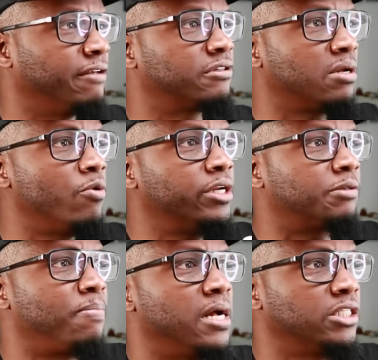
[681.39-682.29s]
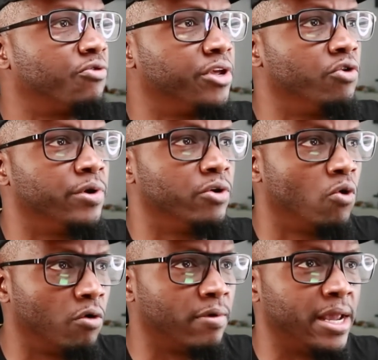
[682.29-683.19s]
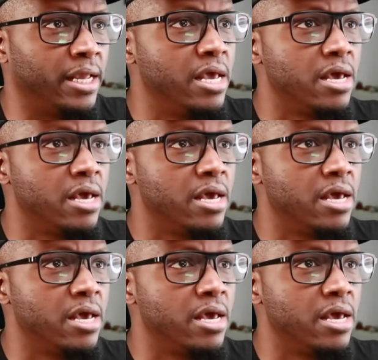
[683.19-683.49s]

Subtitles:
If someone is sponsoring you in Norway,